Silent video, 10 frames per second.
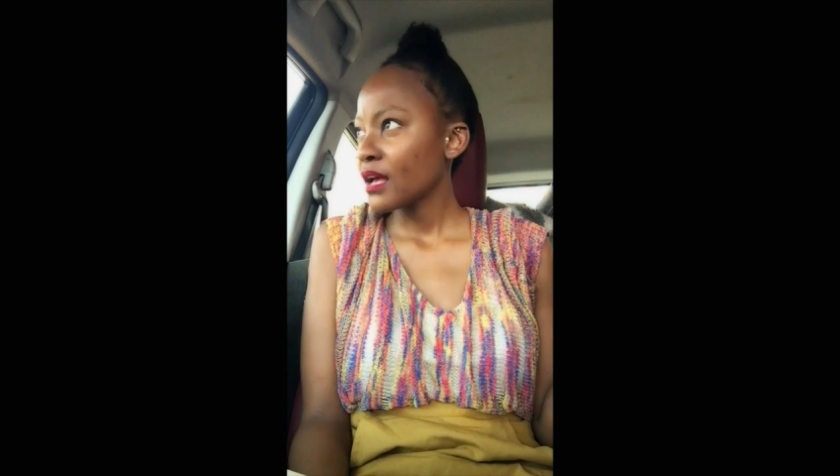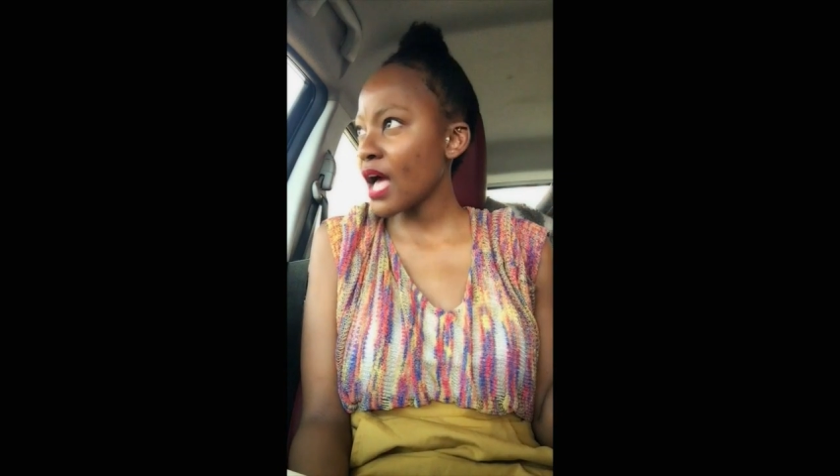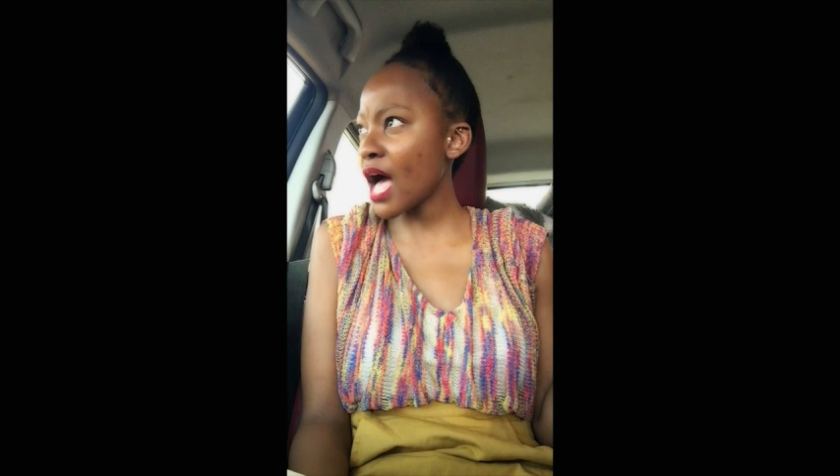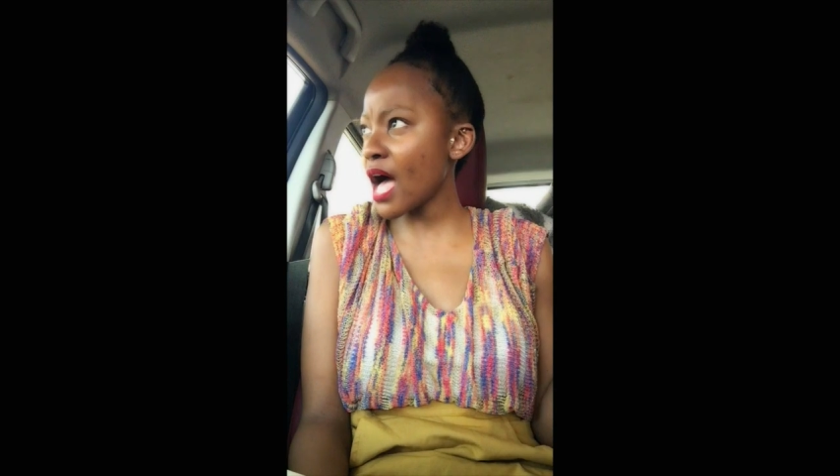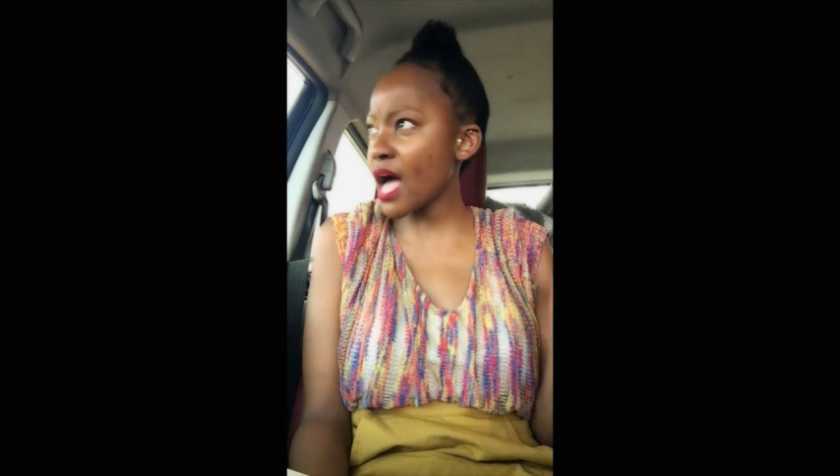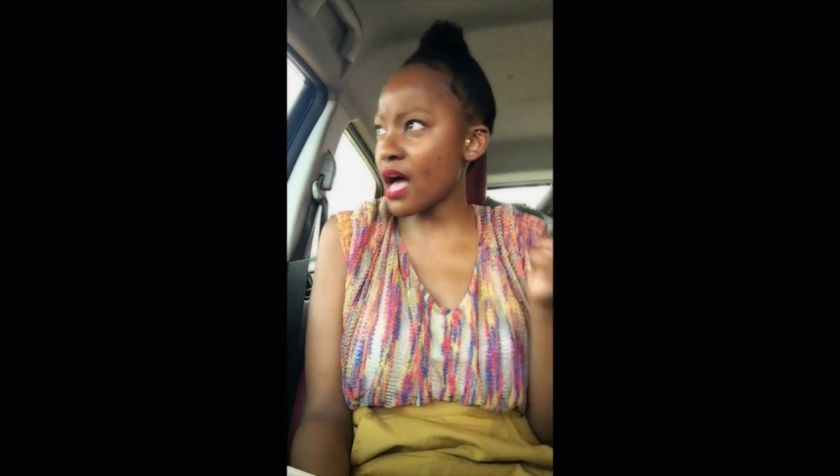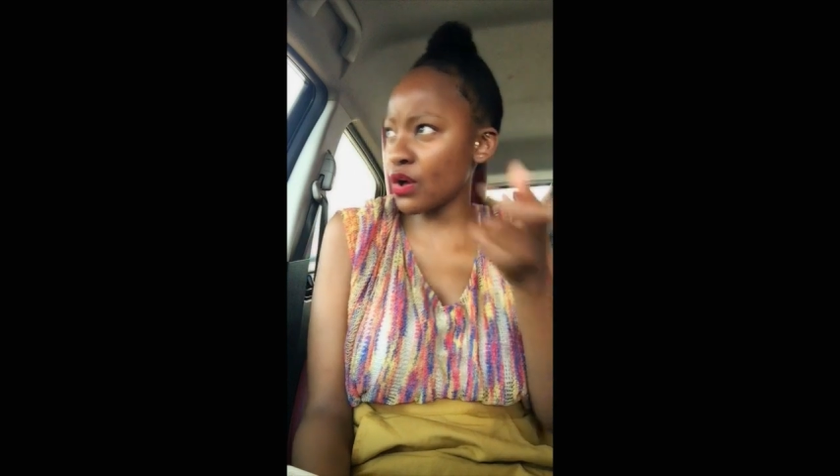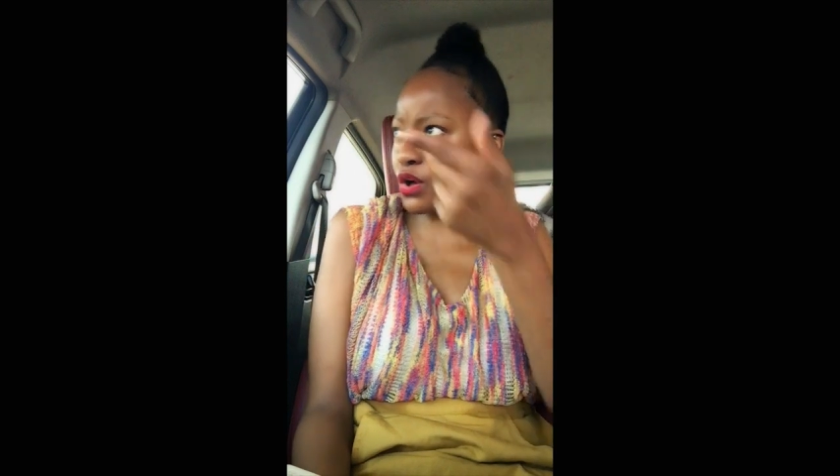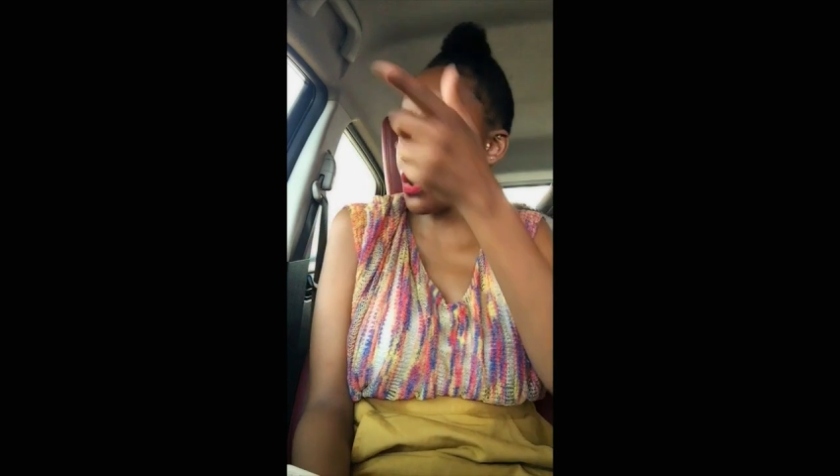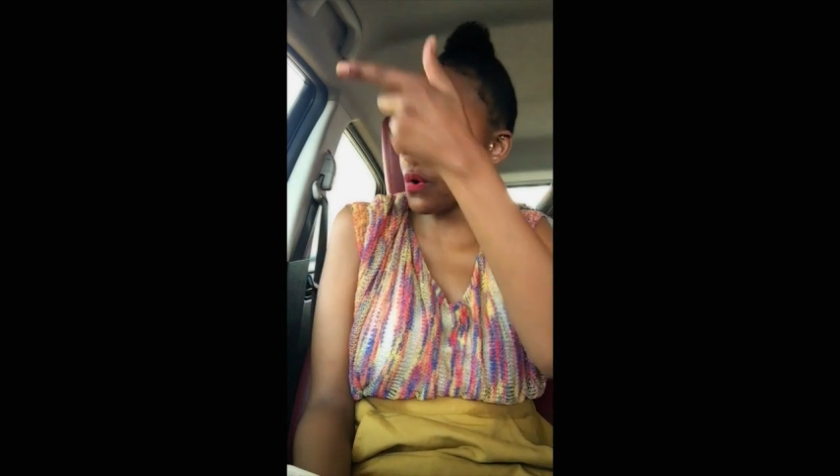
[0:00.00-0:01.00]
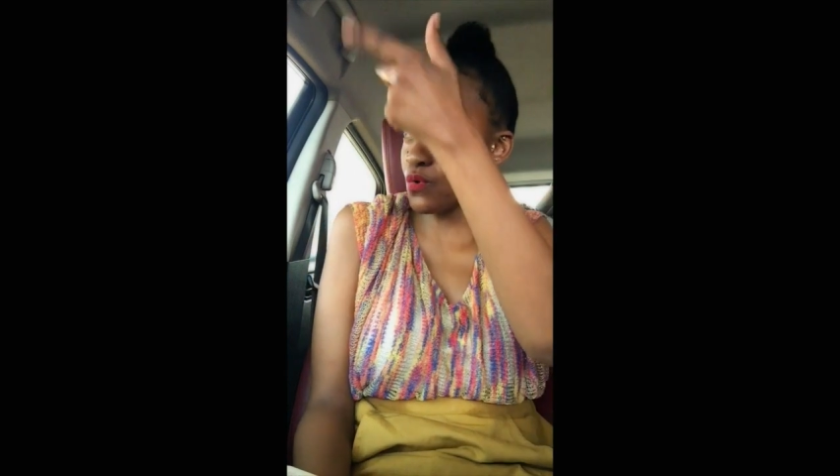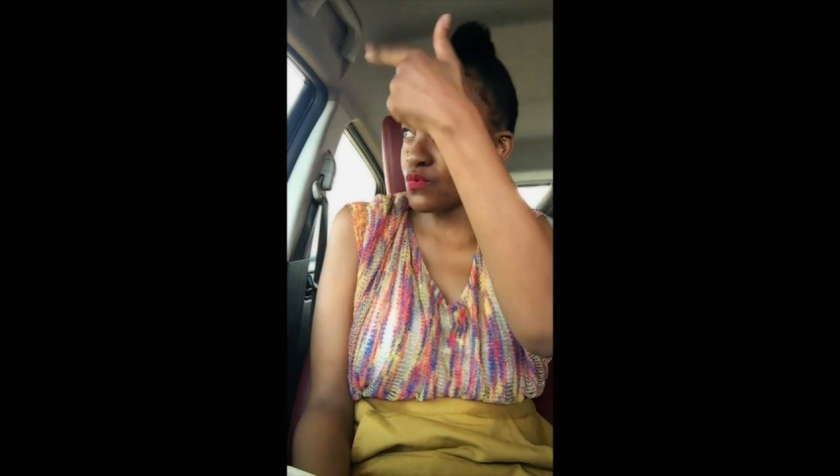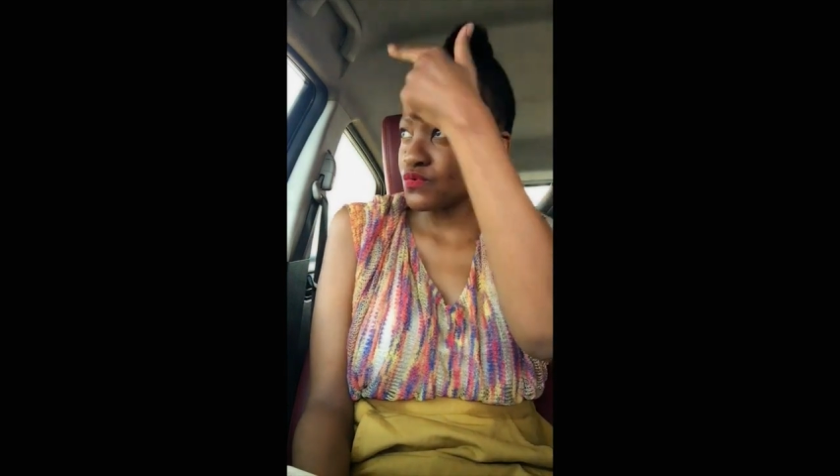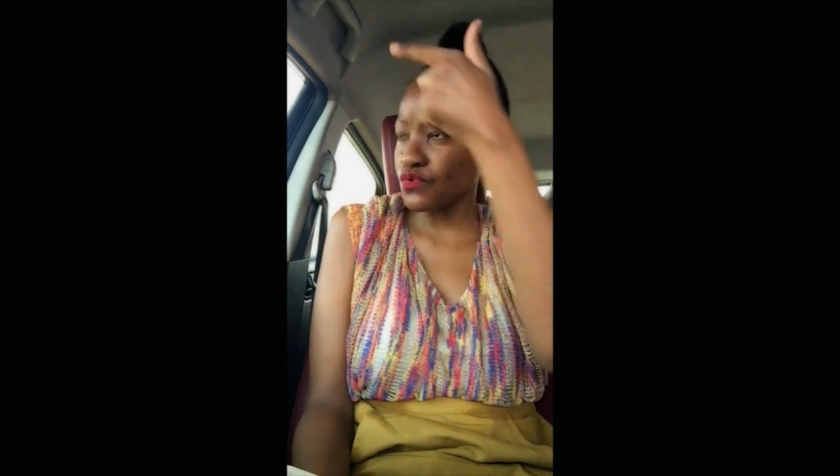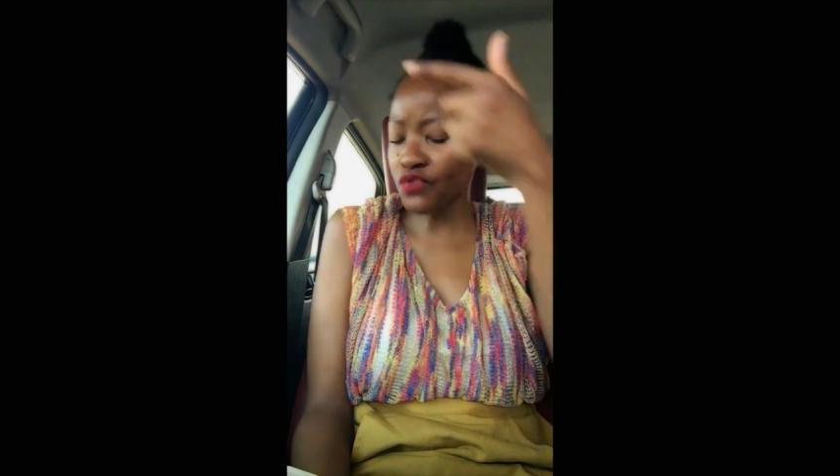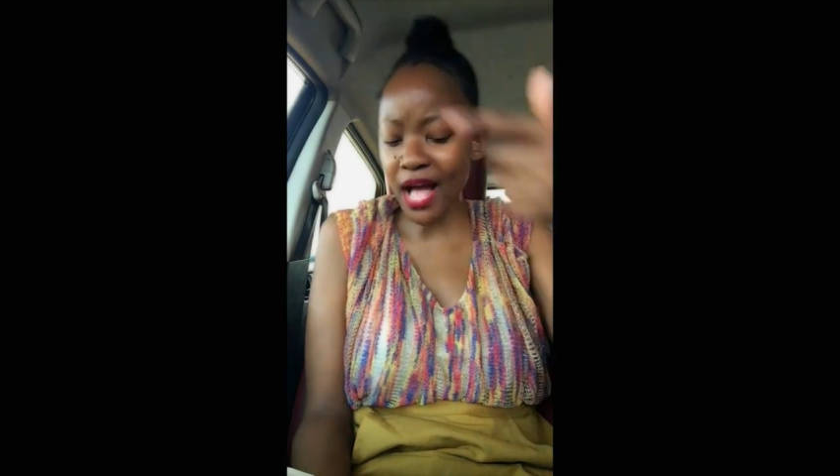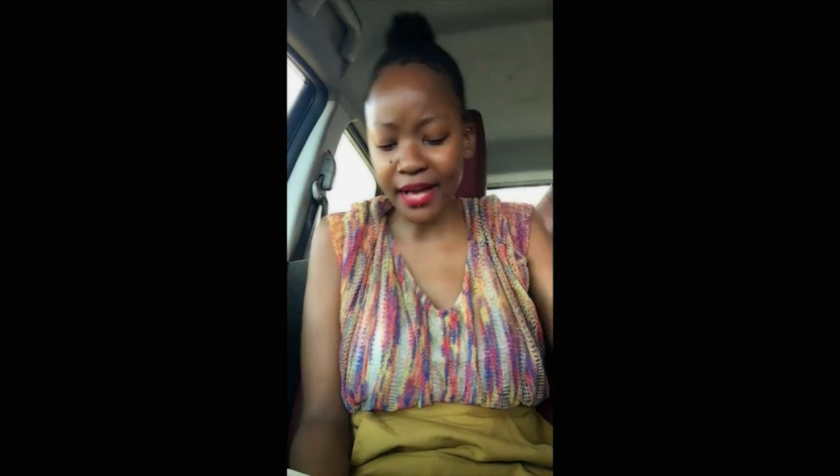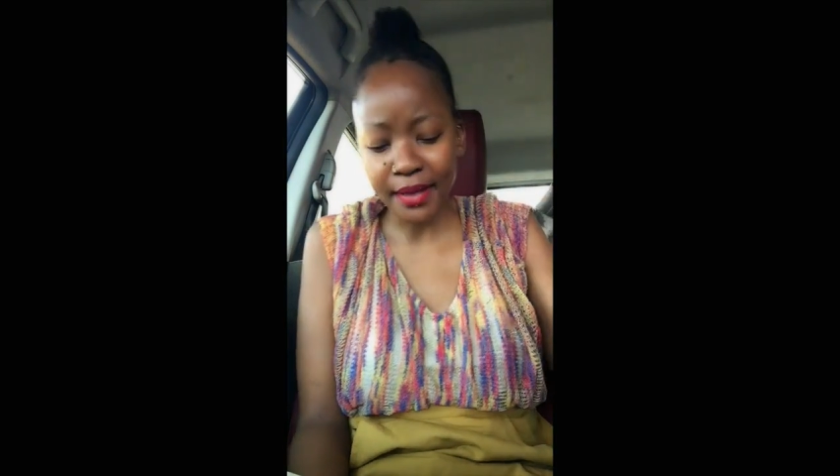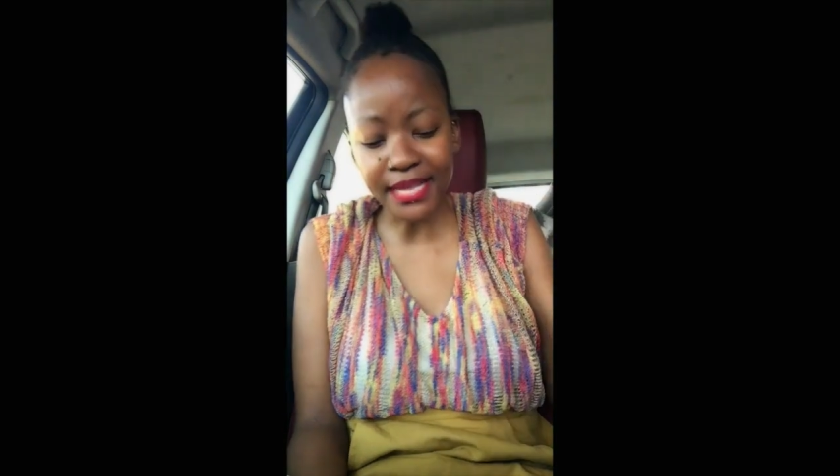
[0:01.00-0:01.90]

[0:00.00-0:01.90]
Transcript: Ah, uh, uh, go, truck.